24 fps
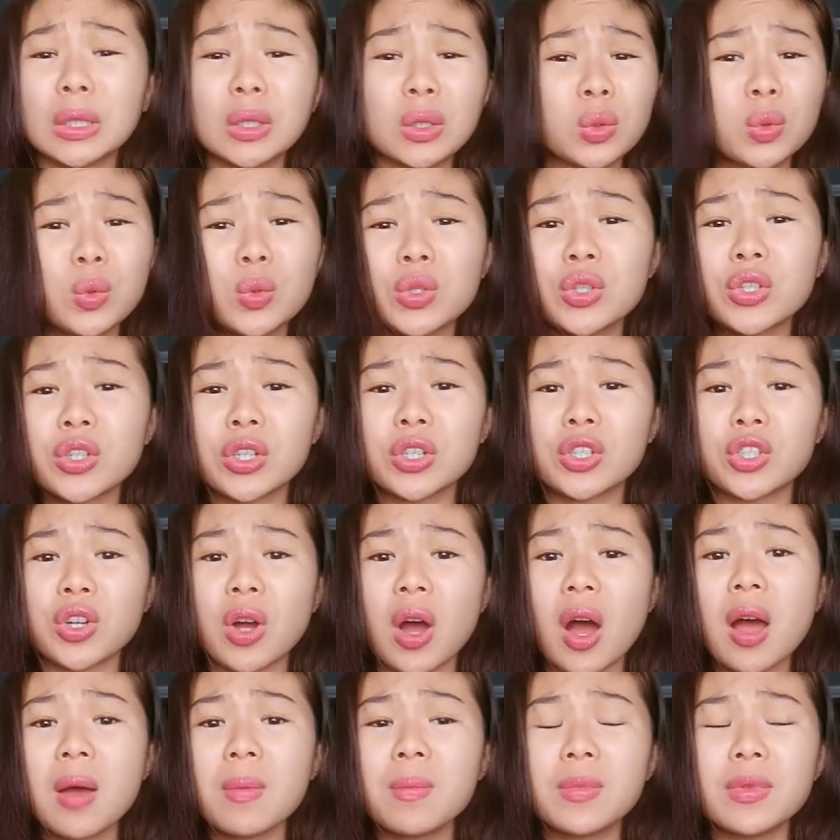lose your
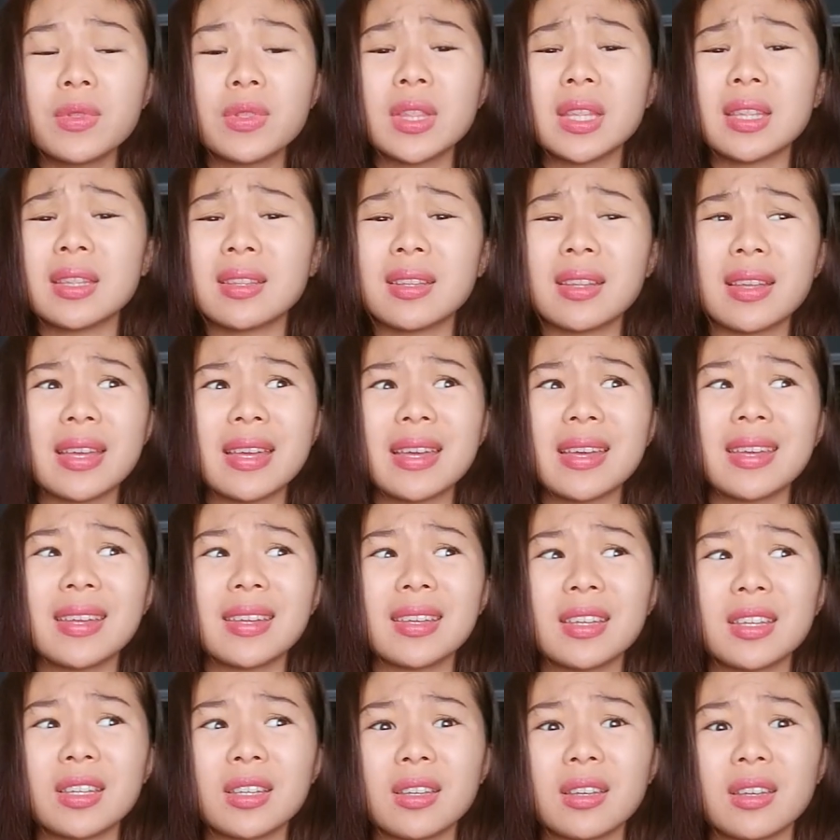job, then
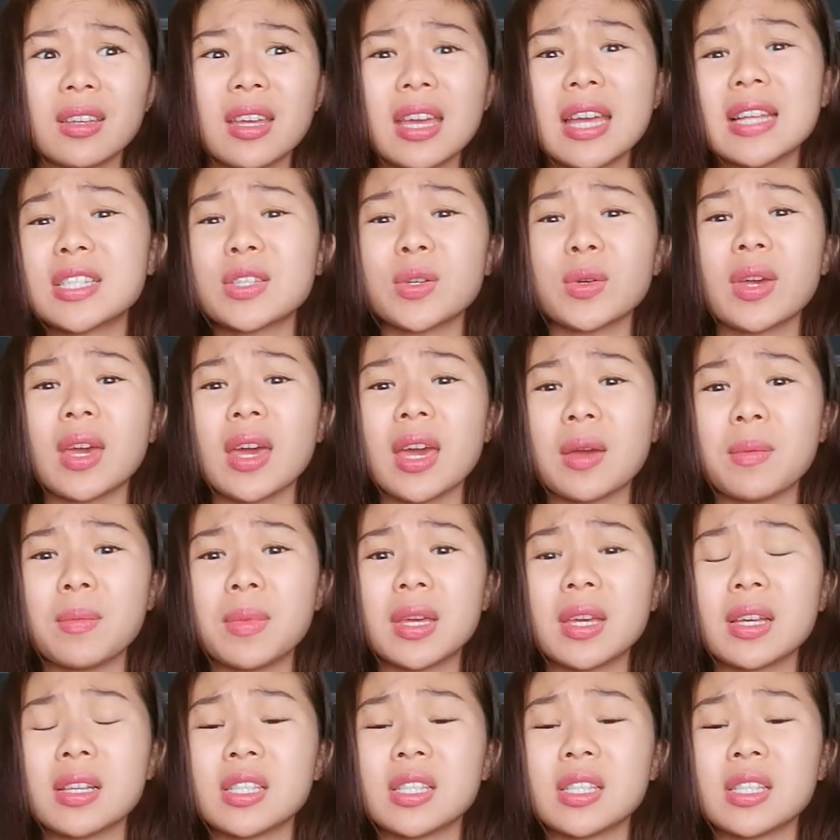it's okay,